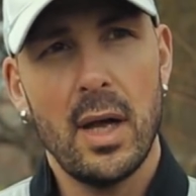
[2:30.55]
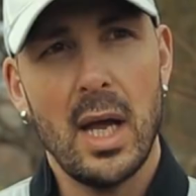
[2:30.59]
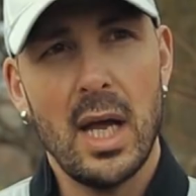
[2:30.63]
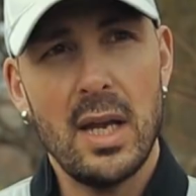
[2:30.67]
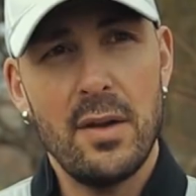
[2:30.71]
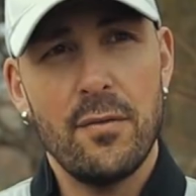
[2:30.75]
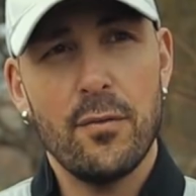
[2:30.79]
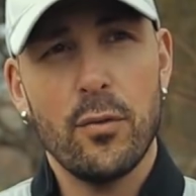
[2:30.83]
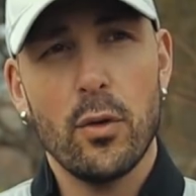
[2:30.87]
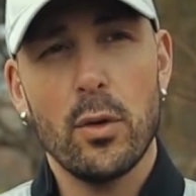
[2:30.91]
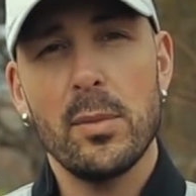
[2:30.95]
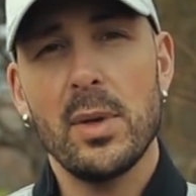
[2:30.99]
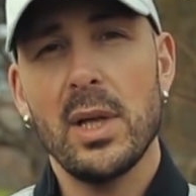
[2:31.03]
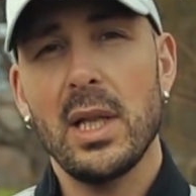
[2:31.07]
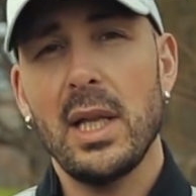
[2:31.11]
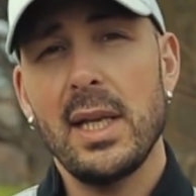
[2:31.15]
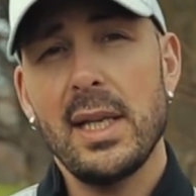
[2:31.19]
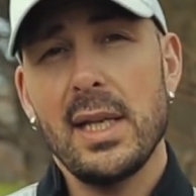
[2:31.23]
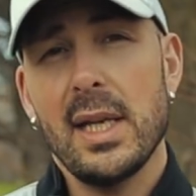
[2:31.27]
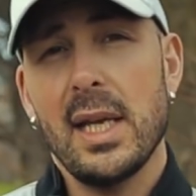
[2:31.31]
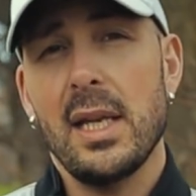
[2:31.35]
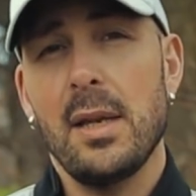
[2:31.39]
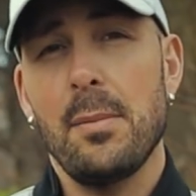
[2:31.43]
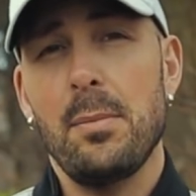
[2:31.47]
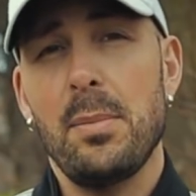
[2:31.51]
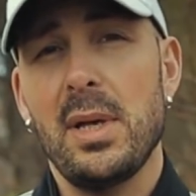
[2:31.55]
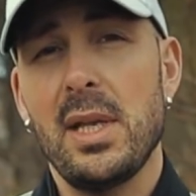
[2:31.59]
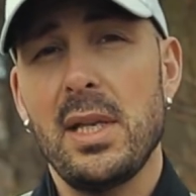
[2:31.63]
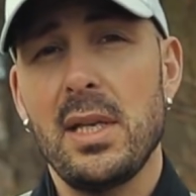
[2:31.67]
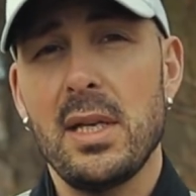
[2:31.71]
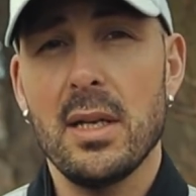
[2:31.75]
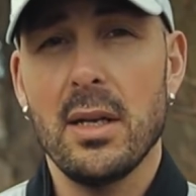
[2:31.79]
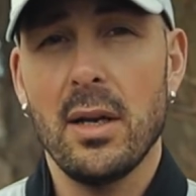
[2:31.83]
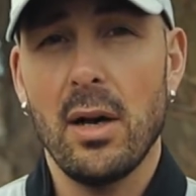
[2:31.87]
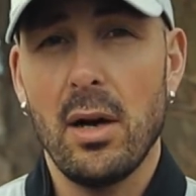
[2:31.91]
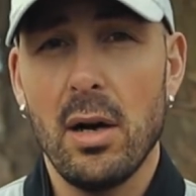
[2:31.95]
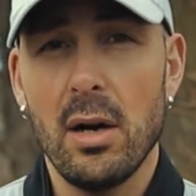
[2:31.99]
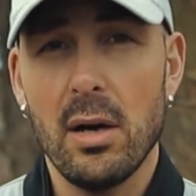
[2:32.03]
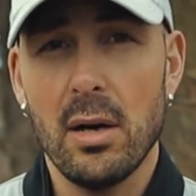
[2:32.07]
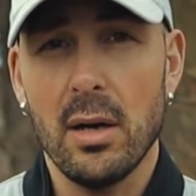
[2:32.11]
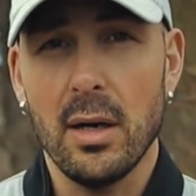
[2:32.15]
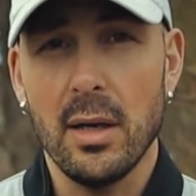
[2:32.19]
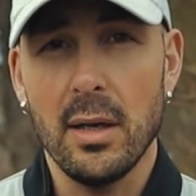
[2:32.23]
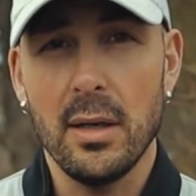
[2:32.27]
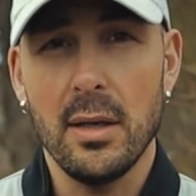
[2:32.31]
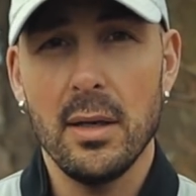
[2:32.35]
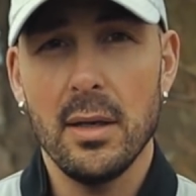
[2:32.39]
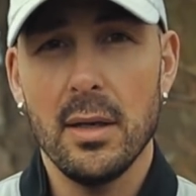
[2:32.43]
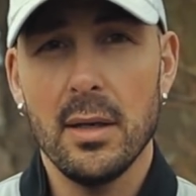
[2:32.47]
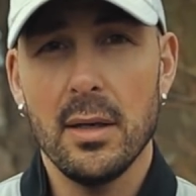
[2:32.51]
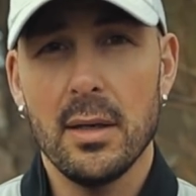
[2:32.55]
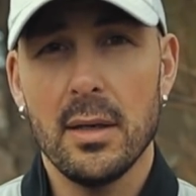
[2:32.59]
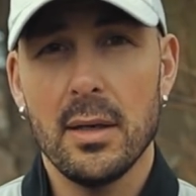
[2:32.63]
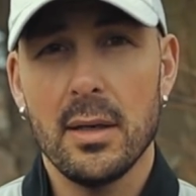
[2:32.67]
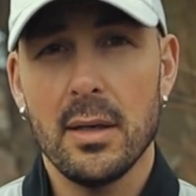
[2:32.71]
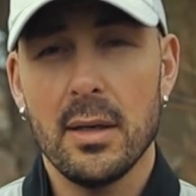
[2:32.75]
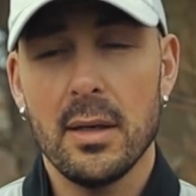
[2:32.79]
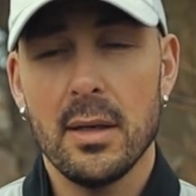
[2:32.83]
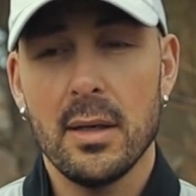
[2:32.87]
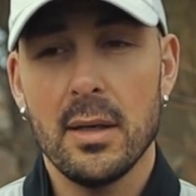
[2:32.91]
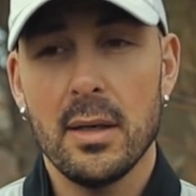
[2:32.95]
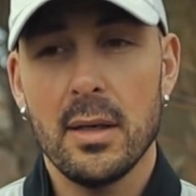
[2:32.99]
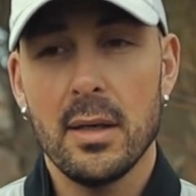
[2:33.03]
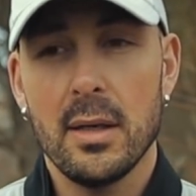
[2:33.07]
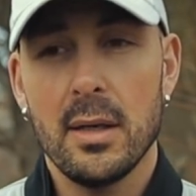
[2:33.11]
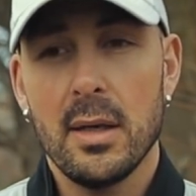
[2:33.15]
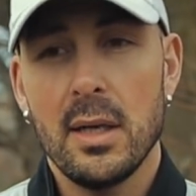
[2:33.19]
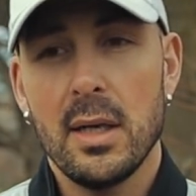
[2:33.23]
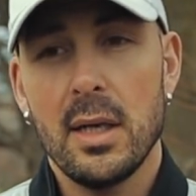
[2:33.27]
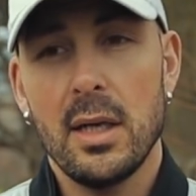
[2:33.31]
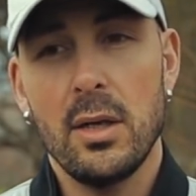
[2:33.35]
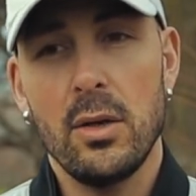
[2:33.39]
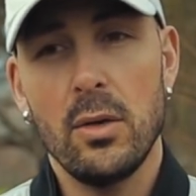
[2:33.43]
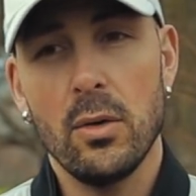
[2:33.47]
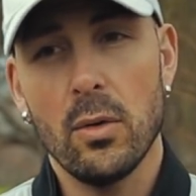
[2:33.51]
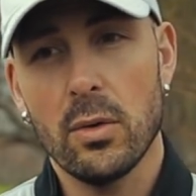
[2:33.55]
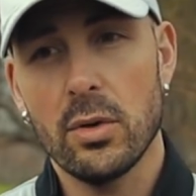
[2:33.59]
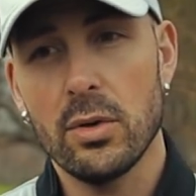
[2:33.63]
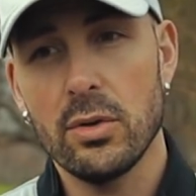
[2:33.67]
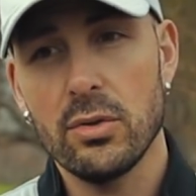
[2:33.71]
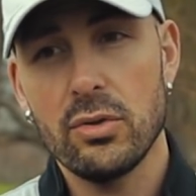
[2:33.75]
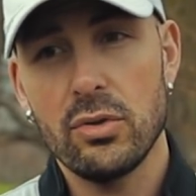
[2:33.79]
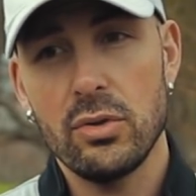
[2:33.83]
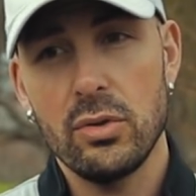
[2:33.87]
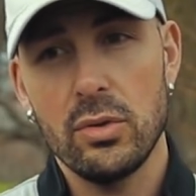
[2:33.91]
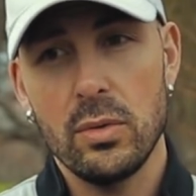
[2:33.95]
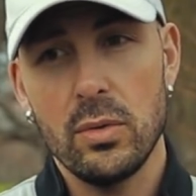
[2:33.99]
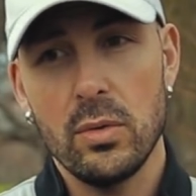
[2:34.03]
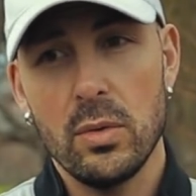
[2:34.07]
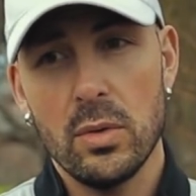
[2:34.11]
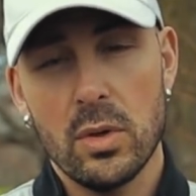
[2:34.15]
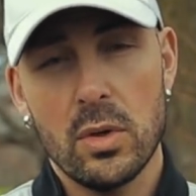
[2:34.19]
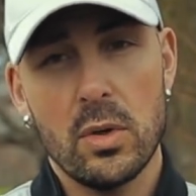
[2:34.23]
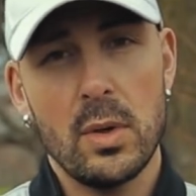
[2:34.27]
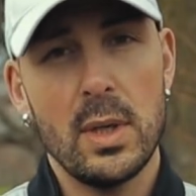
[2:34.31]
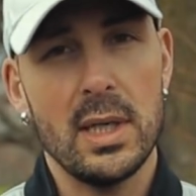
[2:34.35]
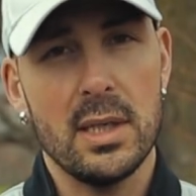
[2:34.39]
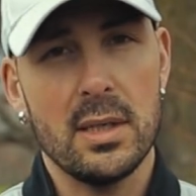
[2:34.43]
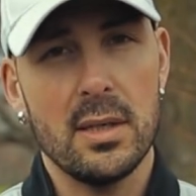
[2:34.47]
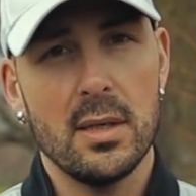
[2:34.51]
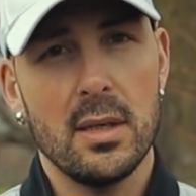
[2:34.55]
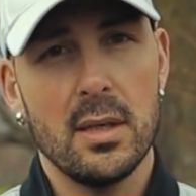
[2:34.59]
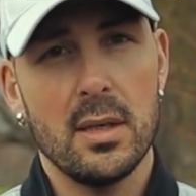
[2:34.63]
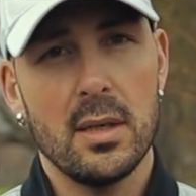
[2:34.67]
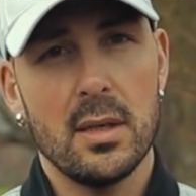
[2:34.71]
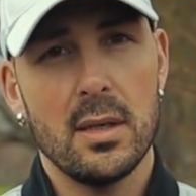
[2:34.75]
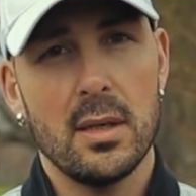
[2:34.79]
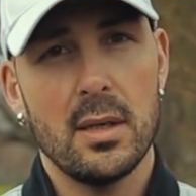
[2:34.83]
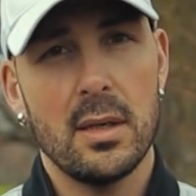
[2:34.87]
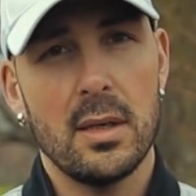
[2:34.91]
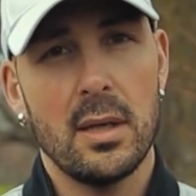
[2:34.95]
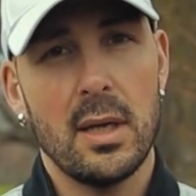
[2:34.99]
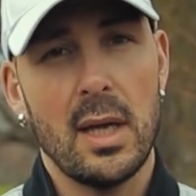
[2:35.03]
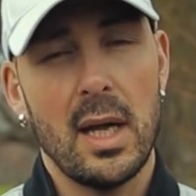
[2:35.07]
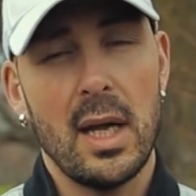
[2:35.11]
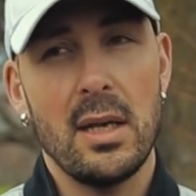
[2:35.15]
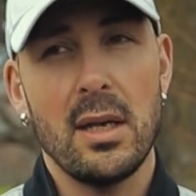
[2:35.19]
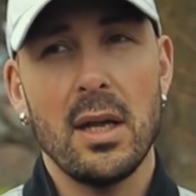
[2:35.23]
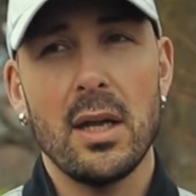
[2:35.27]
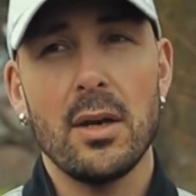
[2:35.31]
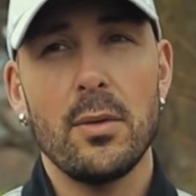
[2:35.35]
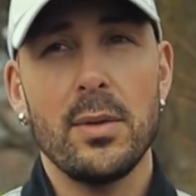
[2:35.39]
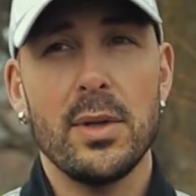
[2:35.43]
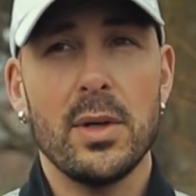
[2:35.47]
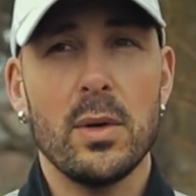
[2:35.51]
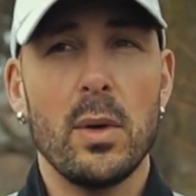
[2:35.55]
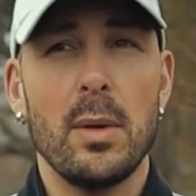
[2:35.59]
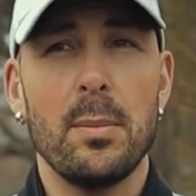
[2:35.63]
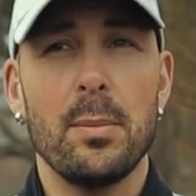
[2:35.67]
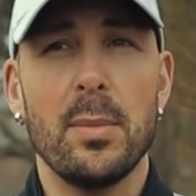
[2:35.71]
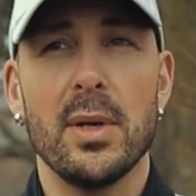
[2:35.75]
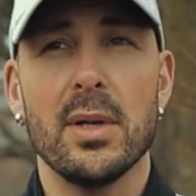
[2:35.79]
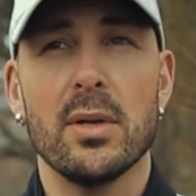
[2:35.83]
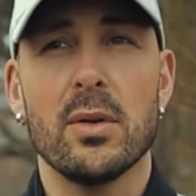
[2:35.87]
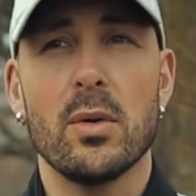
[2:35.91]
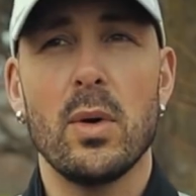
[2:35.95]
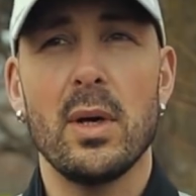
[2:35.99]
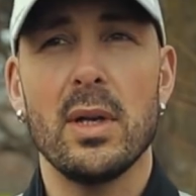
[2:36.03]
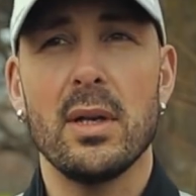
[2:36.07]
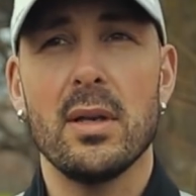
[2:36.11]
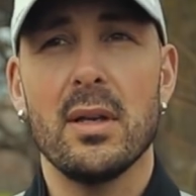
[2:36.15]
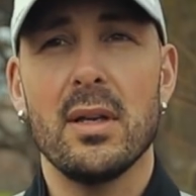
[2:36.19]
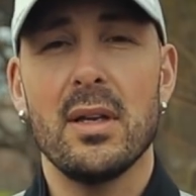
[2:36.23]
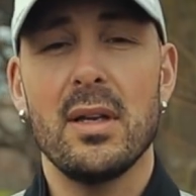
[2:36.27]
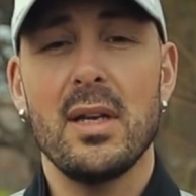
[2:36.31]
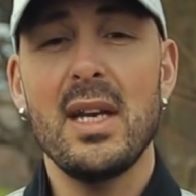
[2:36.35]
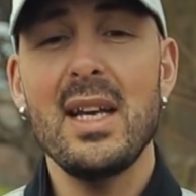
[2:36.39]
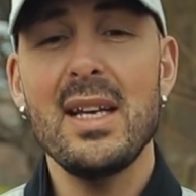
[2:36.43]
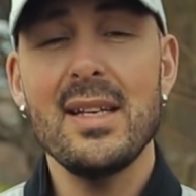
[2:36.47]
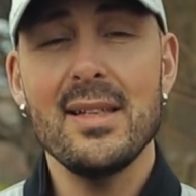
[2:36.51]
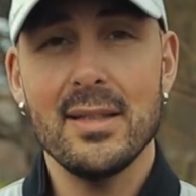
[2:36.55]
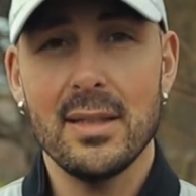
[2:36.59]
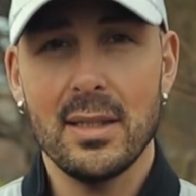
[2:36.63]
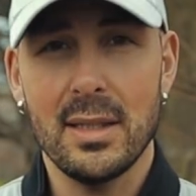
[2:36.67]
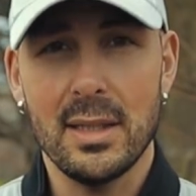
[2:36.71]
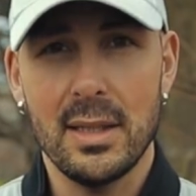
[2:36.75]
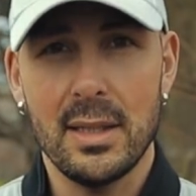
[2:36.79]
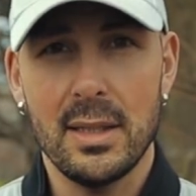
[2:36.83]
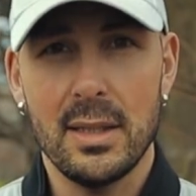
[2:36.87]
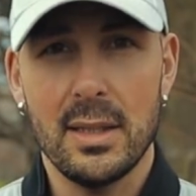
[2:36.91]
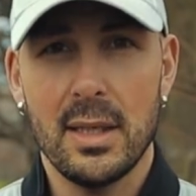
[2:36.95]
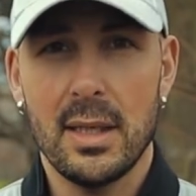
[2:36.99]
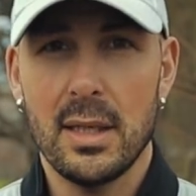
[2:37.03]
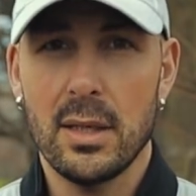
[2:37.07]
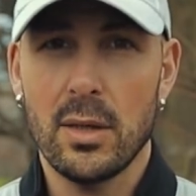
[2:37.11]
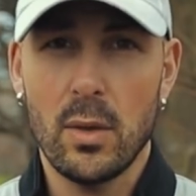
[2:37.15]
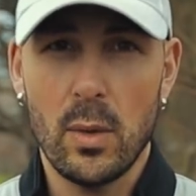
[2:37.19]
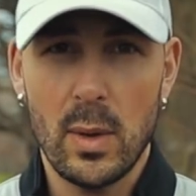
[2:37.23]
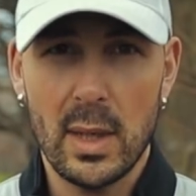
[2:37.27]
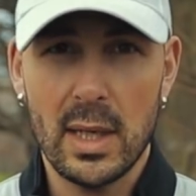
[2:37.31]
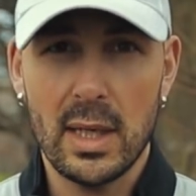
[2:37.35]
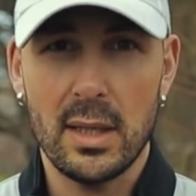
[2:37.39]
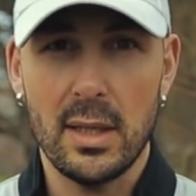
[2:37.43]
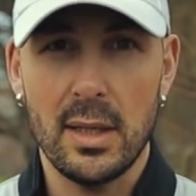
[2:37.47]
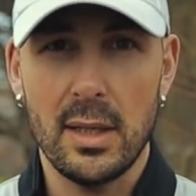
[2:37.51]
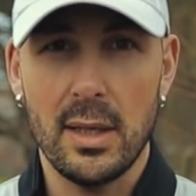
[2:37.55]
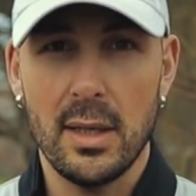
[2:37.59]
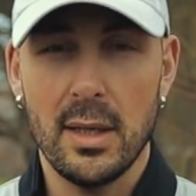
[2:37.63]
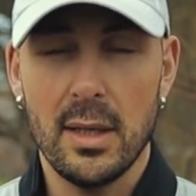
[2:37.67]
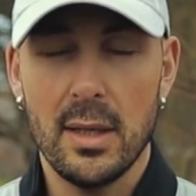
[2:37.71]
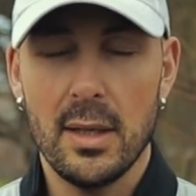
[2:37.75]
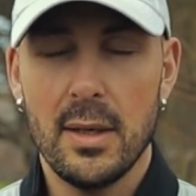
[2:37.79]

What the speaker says: and formulate an opinion on in order to quit. And not only quit, but quit easily and quickly.